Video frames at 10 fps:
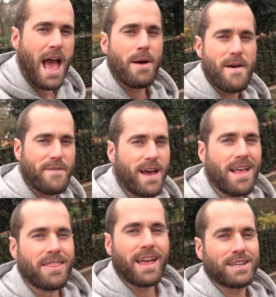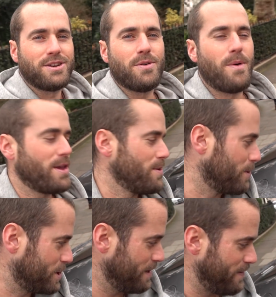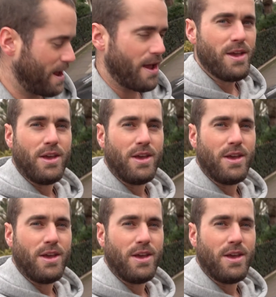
However, that's not why you're watching the video.